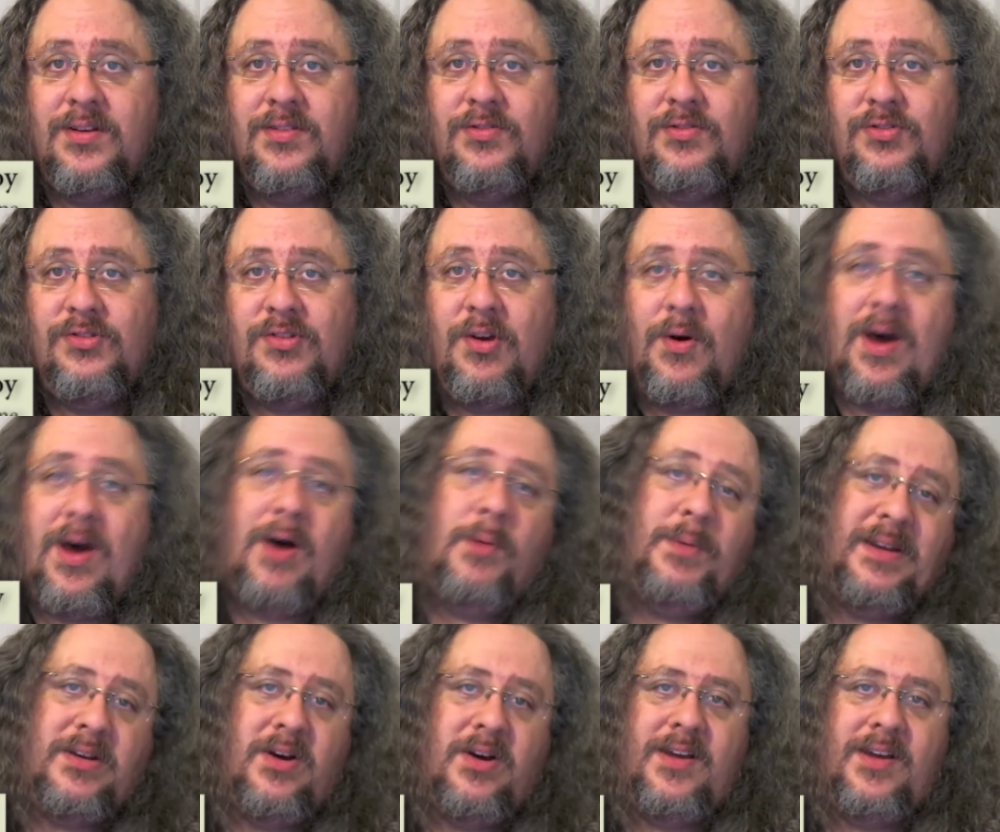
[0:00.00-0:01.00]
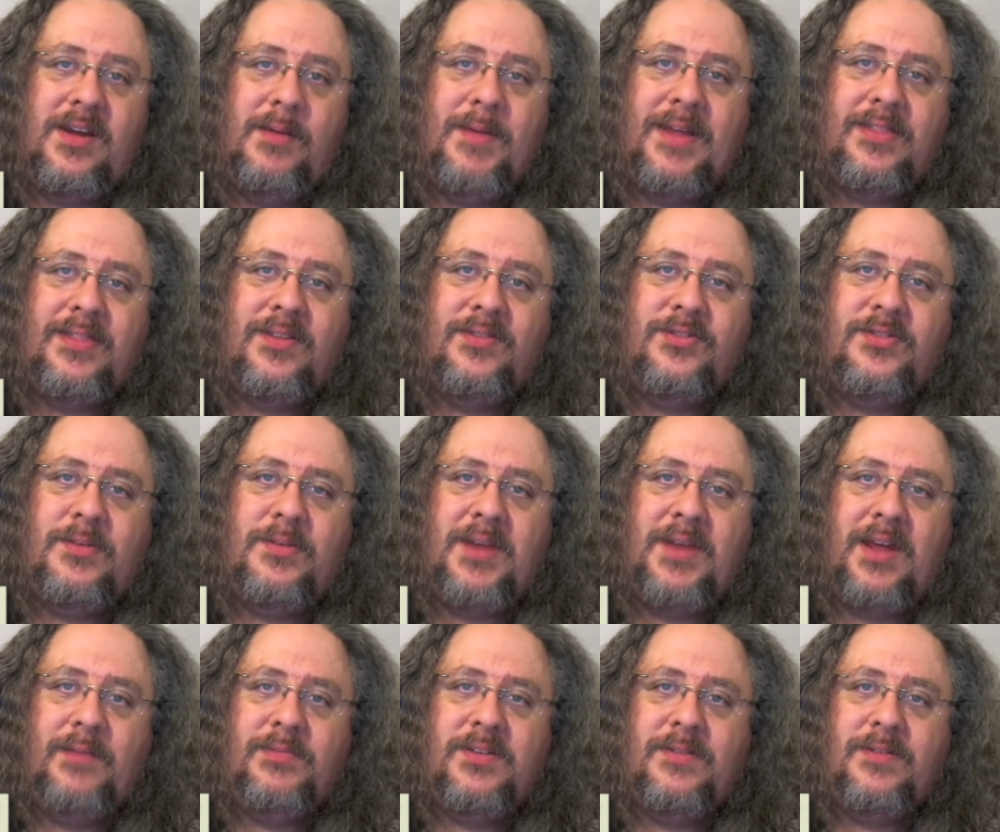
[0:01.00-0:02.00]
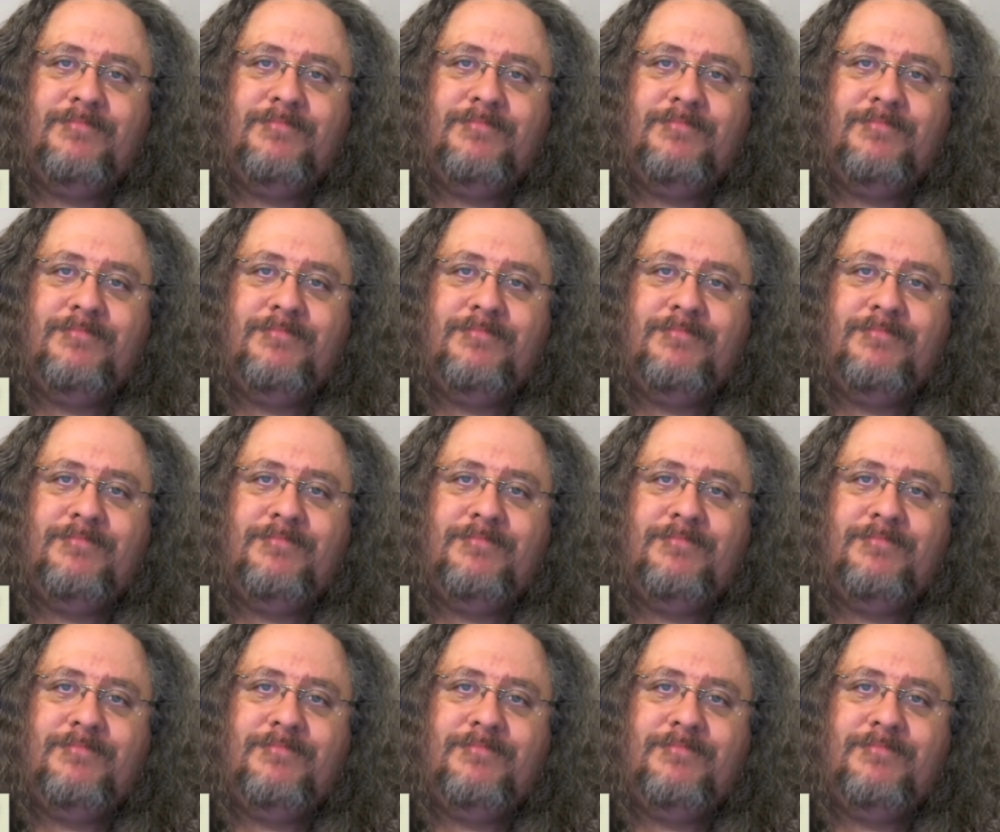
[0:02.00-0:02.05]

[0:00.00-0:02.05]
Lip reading: So I'll be talking about those sometimes.